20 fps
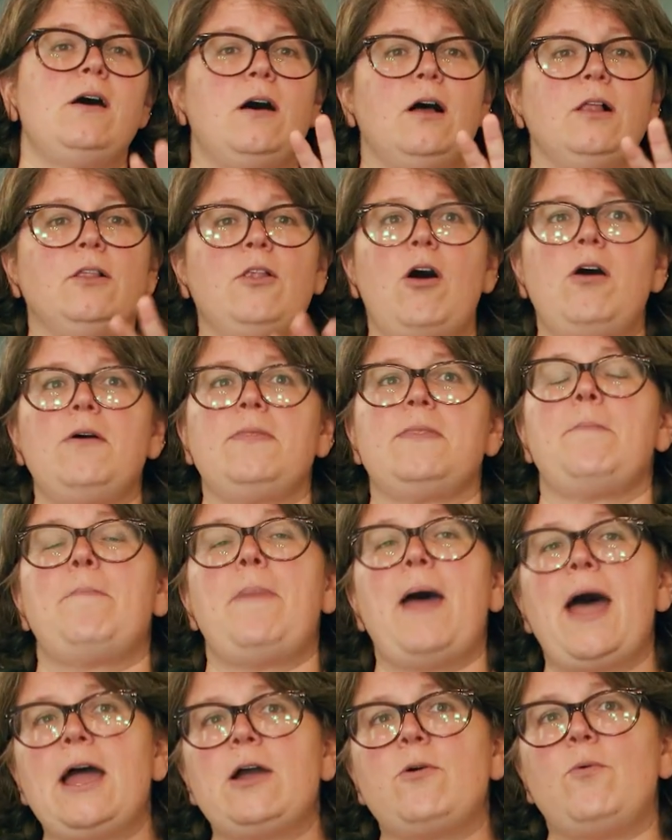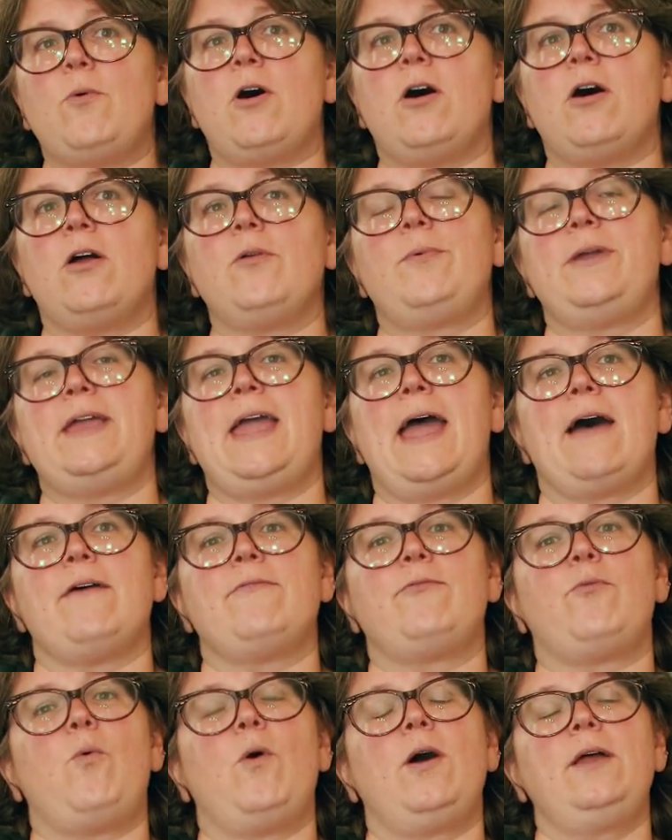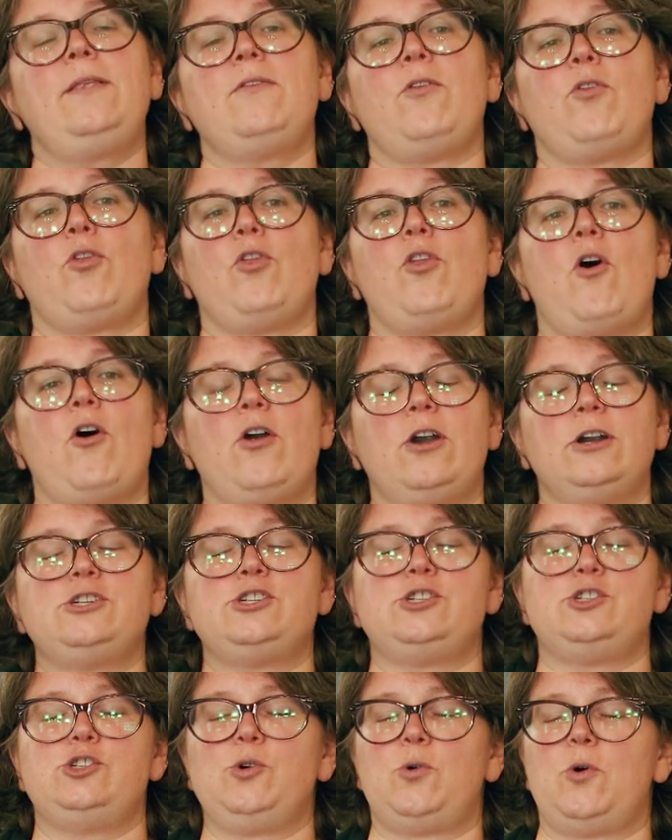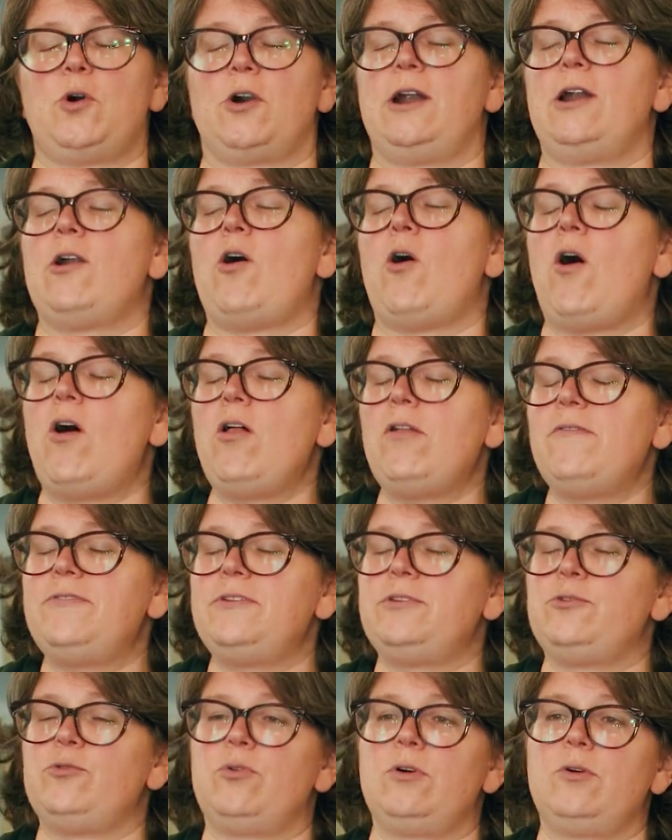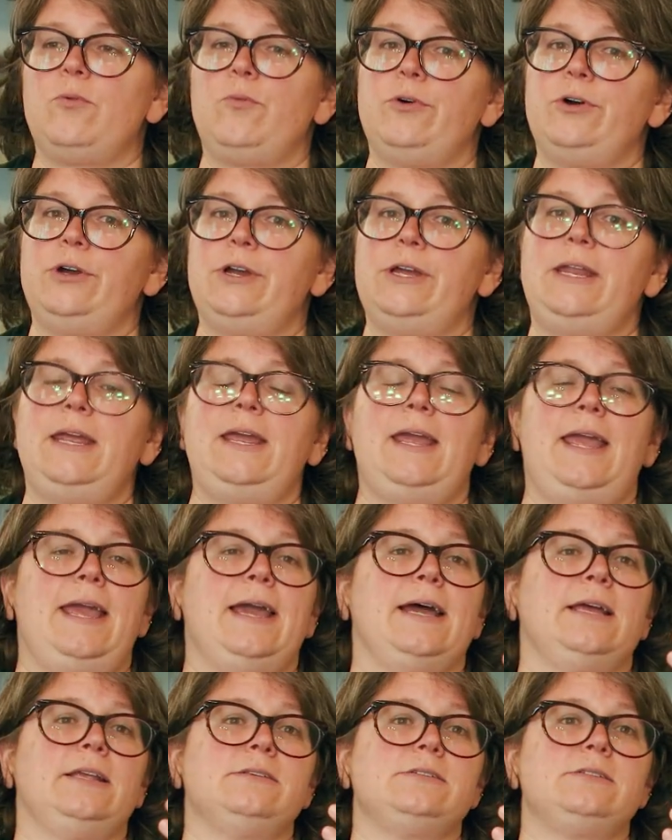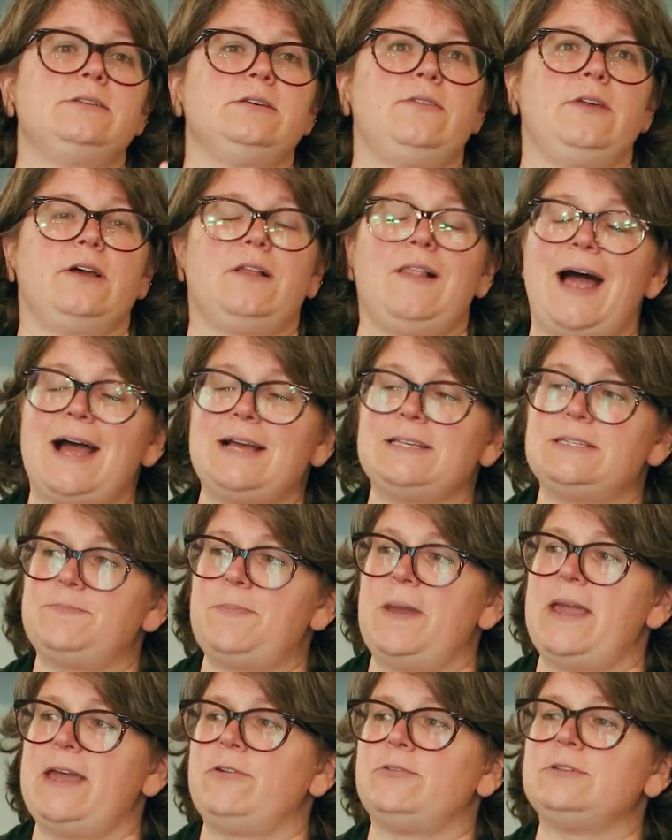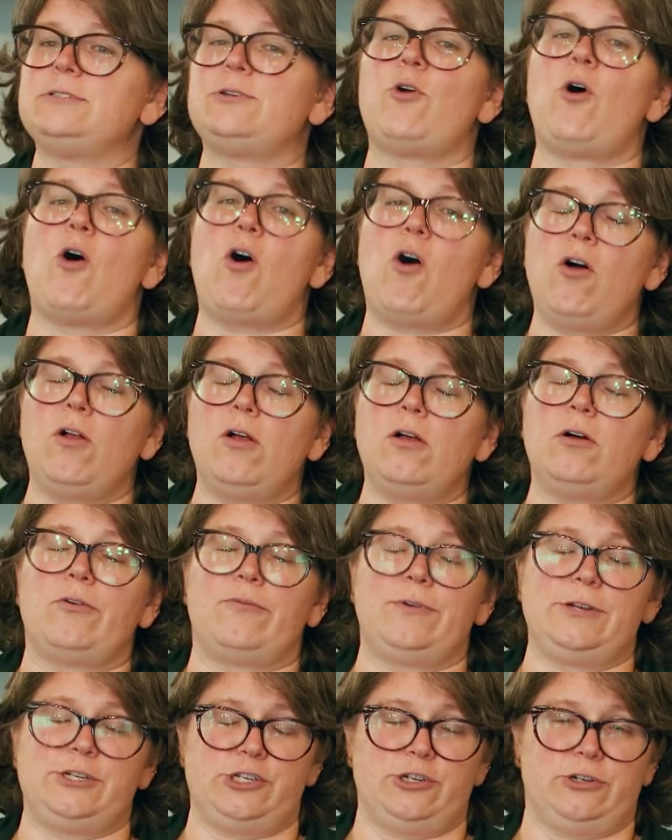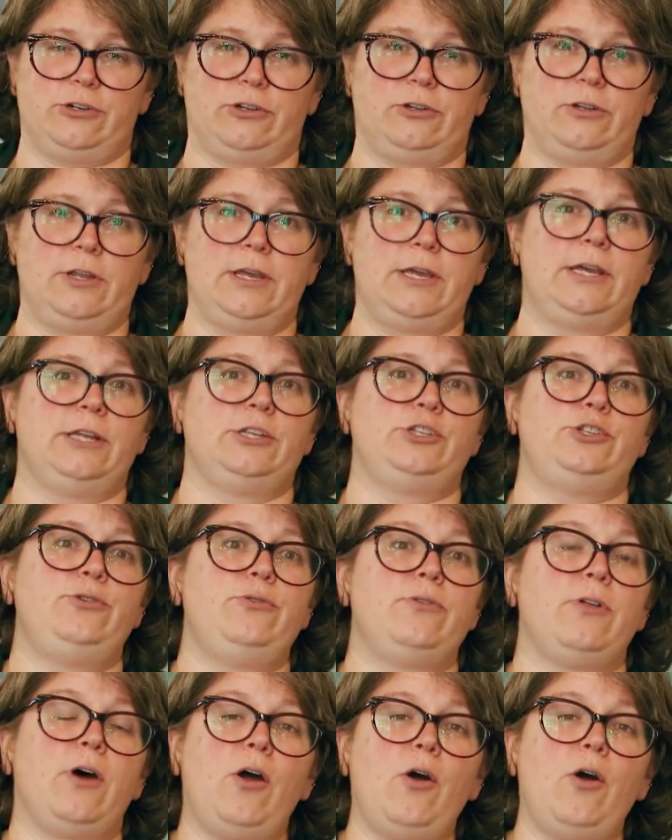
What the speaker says: Along the back wall, we have one large door, and all of the door wood and the glass panels are all original to the